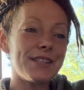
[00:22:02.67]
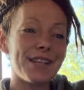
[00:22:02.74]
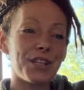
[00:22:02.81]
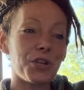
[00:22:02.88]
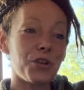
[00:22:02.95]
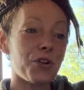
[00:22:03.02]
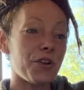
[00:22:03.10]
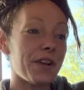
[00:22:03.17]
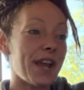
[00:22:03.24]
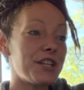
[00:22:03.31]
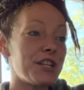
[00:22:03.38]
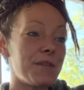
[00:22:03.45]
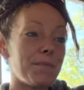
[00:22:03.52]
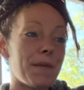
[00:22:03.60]
that the
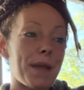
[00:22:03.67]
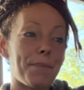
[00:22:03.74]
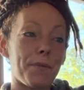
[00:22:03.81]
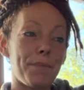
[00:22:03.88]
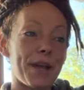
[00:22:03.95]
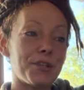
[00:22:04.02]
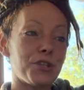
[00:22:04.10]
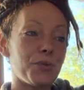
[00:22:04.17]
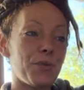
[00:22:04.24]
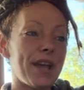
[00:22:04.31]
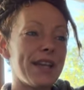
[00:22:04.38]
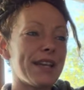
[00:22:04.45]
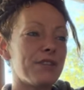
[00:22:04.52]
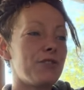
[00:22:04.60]
creation may
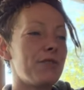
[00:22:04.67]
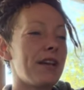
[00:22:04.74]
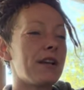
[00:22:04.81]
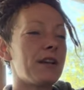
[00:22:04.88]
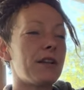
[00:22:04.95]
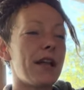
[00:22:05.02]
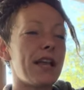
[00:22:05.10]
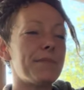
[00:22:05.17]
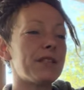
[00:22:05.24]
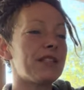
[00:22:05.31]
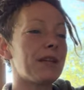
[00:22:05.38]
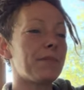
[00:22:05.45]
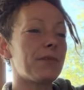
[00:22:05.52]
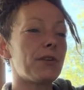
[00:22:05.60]
perpetuate, and do they claim a
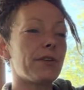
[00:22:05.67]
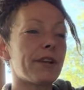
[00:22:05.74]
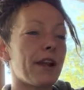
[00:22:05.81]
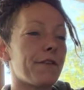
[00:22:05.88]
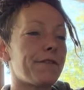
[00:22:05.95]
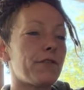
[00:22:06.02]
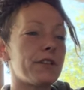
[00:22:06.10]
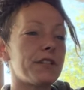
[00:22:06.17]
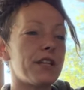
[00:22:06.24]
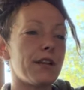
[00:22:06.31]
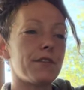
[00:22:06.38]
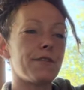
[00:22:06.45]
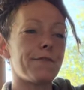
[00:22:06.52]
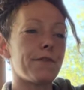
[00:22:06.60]
similar careful
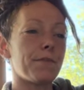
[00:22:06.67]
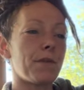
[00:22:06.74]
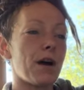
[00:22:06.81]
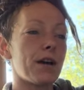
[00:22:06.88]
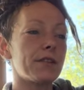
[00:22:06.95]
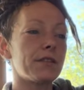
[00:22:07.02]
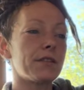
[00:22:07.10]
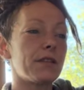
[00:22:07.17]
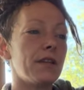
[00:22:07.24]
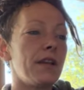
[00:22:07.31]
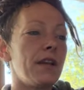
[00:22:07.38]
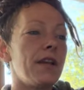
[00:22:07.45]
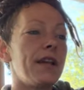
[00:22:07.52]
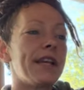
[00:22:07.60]
attention from us?
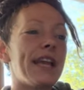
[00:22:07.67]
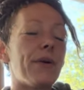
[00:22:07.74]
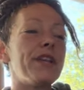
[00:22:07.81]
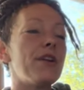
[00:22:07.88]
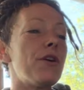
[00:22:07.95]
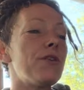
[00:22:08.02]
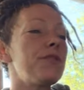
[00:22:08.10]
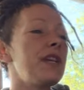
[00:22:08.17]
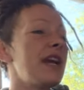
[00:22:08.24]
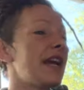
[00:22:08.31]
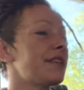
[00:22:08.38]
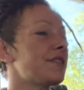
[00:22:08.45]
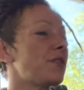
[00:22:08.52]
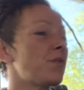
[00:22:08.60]
Can we know the
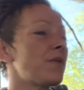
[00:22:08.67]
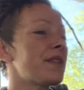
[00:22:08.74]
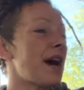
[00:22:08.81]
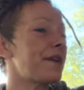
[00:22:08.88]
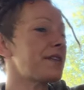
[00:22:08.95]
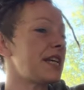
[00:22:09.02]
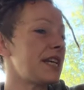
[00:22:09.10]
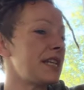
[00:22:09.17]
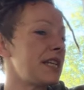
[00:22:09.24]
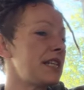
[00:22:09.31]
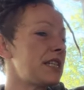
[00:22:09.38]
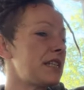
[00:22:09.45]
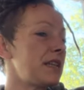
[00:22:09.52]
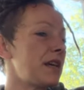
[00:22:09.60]
answer without
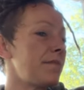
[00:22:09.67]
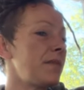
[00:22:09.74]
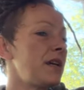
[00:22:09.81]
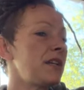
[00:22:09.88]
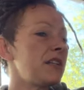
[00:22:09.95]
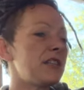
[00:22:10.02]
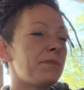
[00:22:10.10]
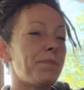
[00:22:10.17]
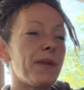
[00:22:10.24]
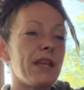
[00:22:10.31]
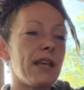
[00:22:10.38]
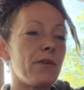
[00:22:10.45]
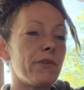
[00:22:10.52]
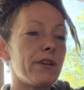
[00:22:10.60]
attending to them,
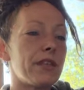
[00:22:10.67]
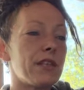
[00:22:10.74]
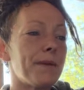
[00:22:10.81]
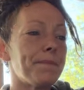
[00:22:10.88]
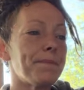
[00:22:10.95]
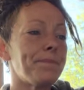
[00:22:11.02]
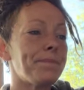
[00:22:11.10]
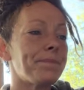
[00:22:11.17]
speaking with them?